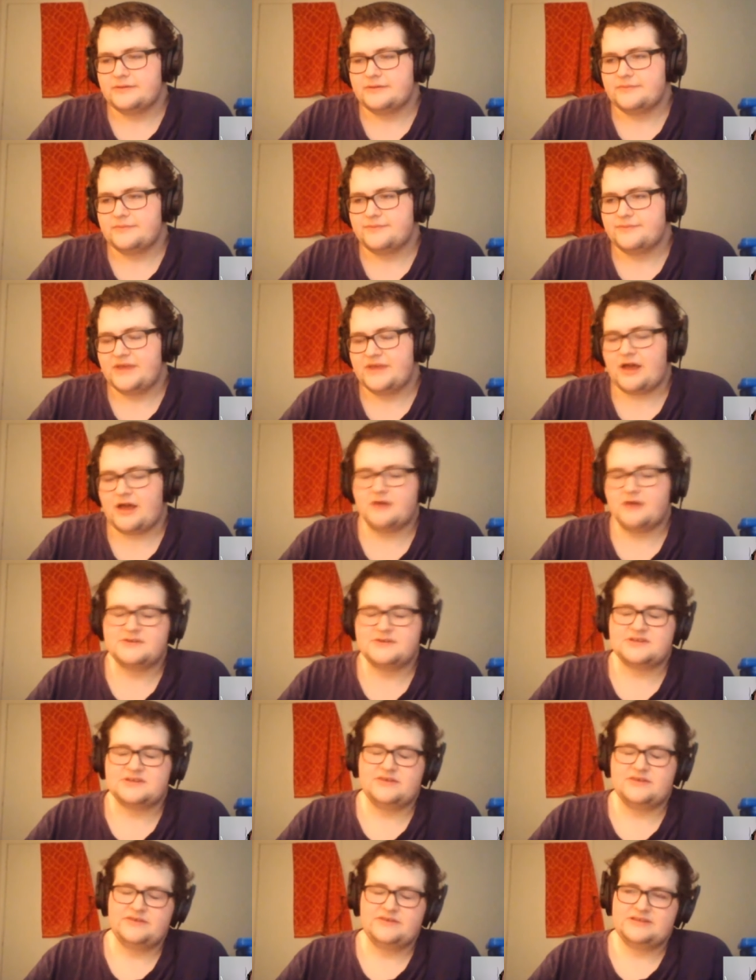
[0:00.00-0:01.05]
like I'll
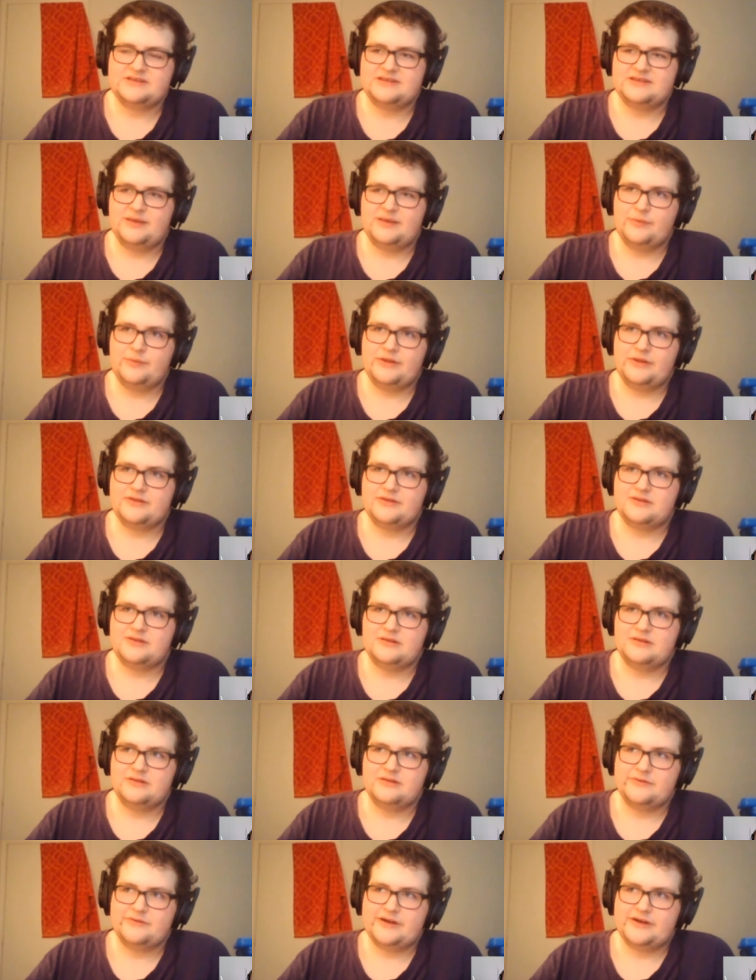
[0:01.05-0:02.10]
just give an example up
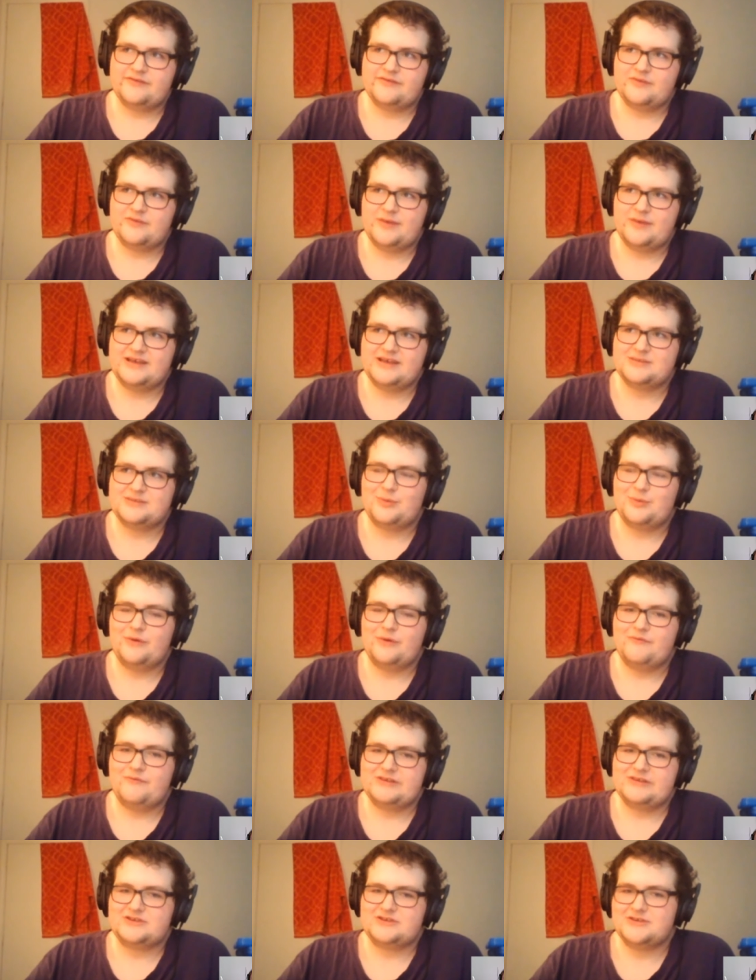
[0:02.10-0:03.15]
right off the bat. Is Pulp
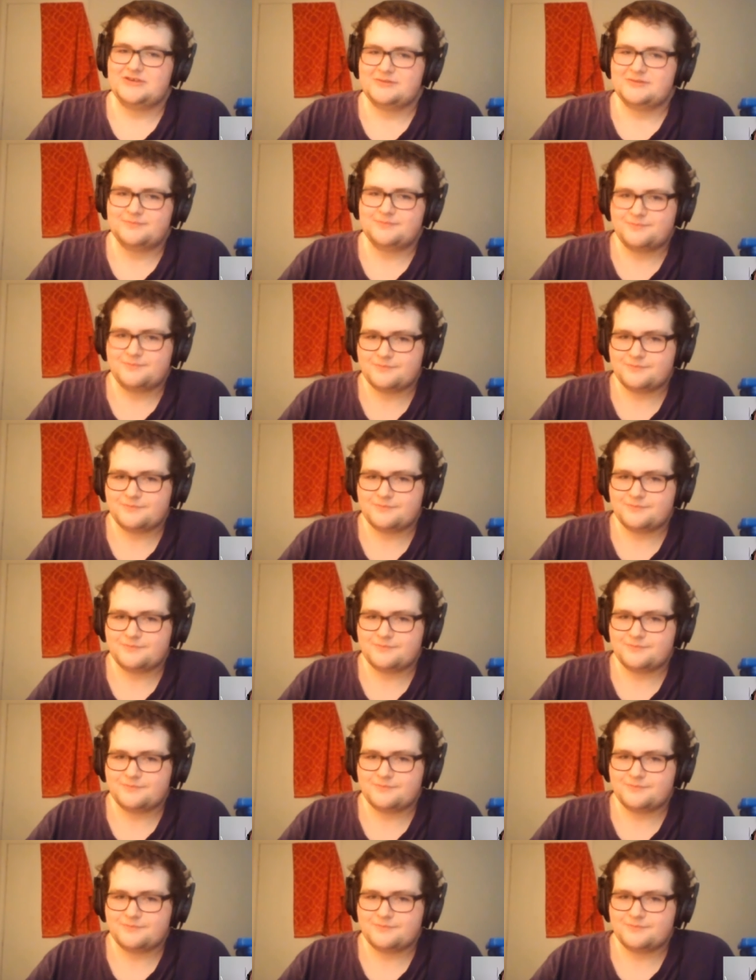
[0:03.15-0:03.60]
Fiction.